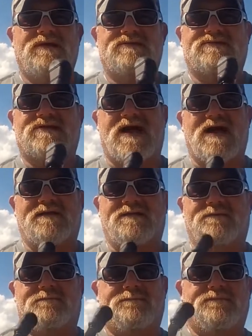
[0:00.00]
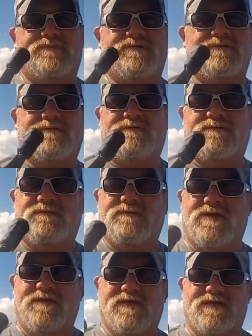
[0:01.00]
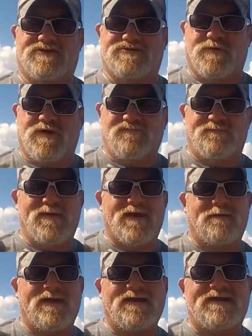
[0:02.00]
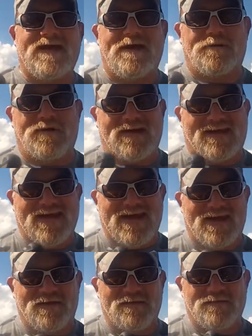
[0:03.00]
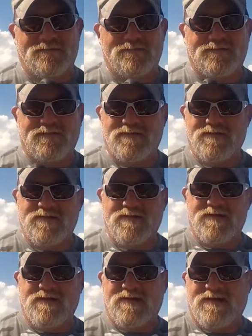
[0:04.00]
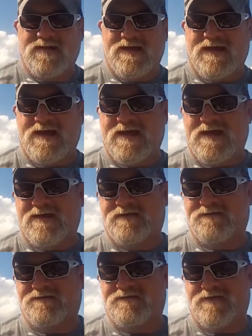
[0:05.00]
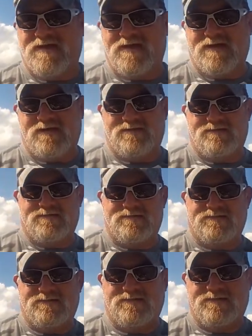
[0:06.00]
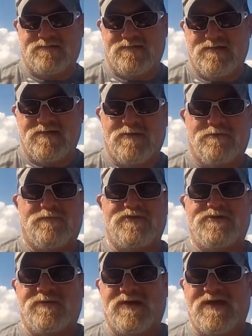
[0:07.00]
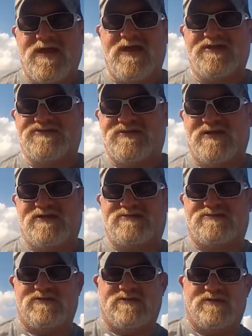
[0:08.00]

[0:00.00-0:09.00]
It's got, I think, a twelve bearing count again. And uh, when you engage this,